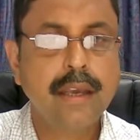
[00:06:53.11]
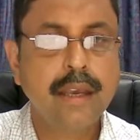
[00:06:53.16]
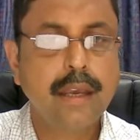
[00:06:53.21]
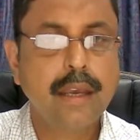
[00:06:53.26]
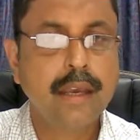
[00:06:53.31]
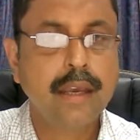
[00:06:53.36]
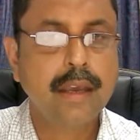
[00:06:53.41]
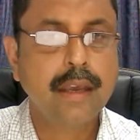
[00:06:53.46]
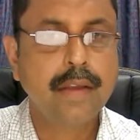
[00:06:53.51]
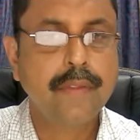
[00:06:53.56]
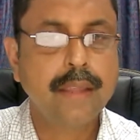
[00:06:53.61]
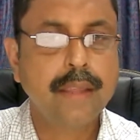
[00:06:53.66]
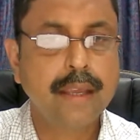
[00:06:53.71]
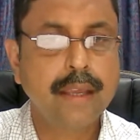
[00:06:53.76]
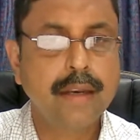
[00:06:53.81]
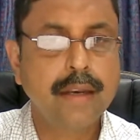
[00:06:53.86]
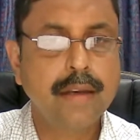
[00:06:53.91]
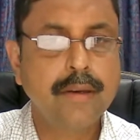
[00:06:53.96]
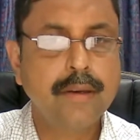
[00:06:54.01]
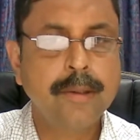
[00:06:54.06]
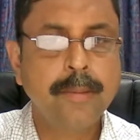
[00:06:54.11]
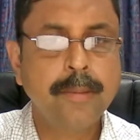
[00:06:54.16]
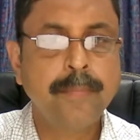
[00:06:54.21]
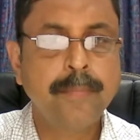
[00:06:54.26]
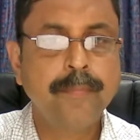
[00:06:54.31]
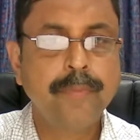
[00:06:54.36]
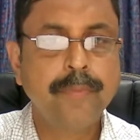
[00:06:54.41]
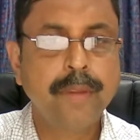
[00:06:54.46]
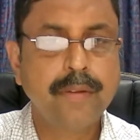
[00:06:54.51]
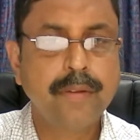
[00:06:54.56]
then
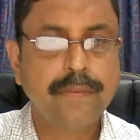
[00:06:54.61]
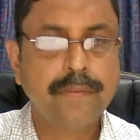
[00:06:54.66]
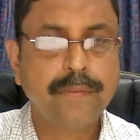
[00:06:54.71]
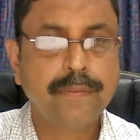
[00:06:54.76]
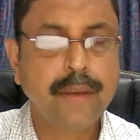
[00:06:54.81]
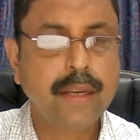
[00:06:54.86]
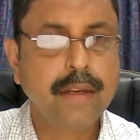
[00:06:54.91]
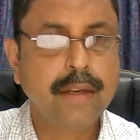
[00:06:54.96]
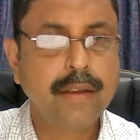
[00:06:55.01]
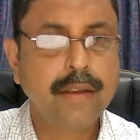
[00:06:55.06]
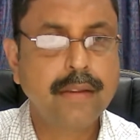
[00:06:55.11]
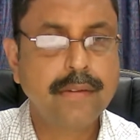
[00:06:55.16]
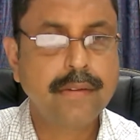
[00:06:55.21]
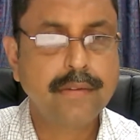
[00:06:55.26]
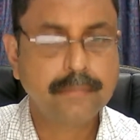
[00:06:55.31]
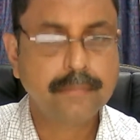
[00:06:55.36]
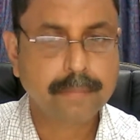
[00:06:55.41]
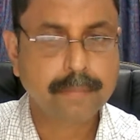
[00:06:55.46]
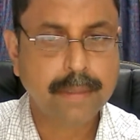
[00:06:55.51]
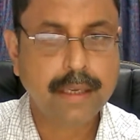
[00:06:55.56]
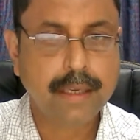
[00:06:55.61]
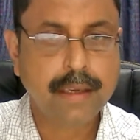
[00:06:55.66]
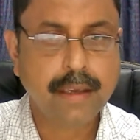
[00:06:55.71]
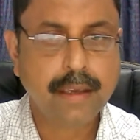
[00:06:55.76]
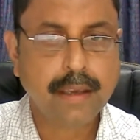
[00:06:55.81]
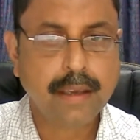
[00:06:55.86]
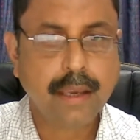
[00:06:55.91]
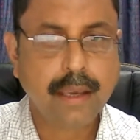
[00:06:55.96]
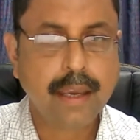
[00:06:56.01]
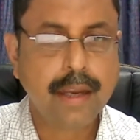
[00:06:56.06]
feed is B,
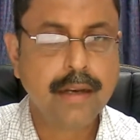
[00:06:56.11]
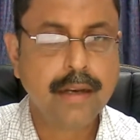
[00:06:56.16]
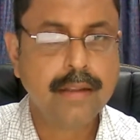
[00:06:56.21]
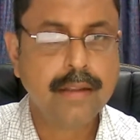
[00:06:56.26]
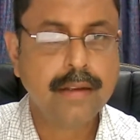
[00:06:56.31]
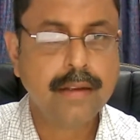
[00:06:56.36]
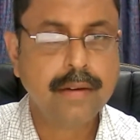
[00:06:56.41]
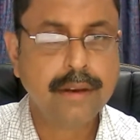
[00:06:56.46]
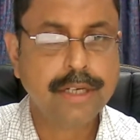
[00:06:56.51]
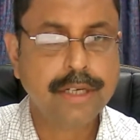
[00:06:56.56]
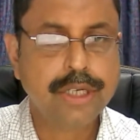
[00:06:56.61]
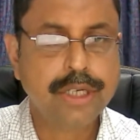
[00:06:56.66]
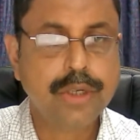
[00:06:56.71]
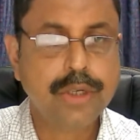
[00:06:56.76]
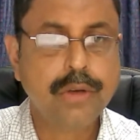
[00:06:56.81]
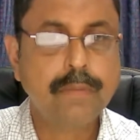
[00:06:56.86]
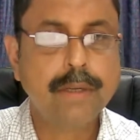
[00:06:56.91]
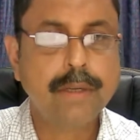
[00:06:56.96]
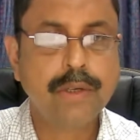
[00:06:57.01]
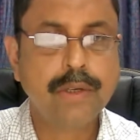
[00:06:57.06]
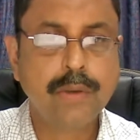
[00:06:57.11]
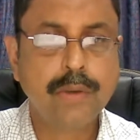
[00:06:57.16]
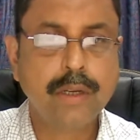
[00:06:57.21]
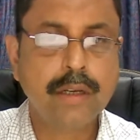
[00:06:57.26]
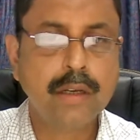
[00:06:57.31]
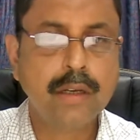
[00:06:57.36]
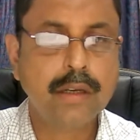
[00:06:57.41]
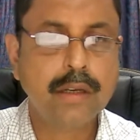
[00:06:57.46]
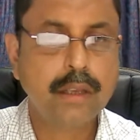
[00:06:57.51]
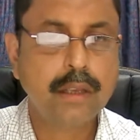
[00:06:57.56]
and the ratio
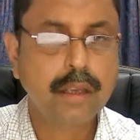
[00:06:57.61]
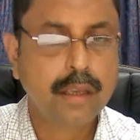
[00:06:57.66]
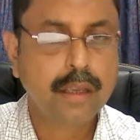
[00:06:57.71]
between